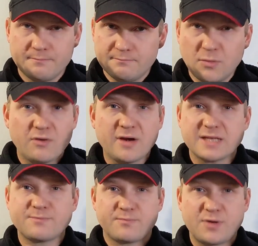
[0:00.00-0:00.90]
more or
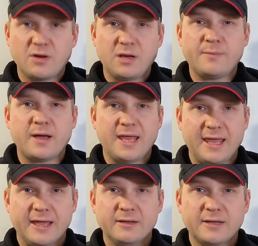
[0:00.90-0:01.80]
less purely by
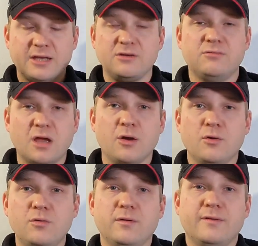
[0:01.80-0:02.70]
ear, and you
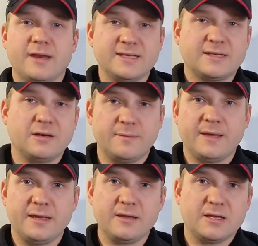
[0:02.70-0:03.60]
know that it's going to
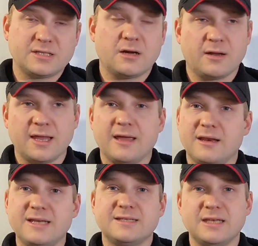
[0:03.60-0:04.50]
be a target at
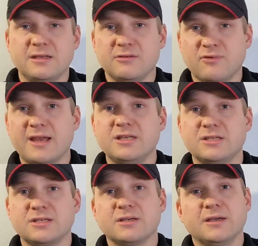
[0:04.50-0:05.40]
least in the
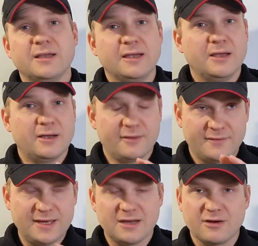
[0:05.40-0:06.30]
range, the
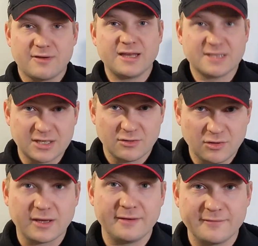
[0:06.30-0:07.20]
VDI range that you're
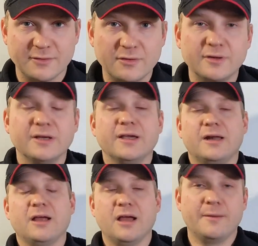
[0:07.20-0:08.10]
looking for,
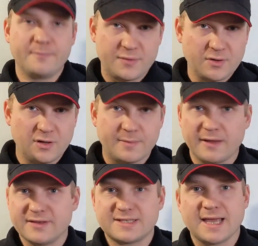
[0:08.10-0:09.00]
purely
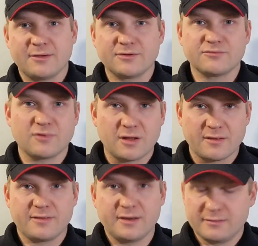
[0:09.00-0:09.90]
by the sound
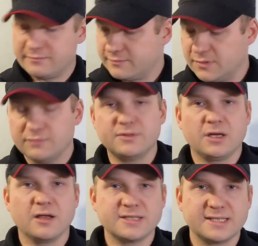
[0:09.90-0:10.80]
rather than
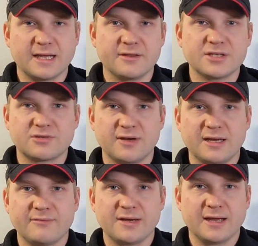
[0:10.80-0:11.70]
glancing down at the
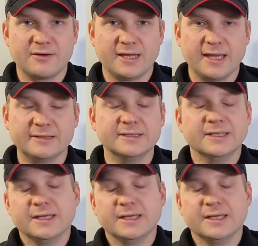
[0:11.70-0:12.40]
screen every now and again.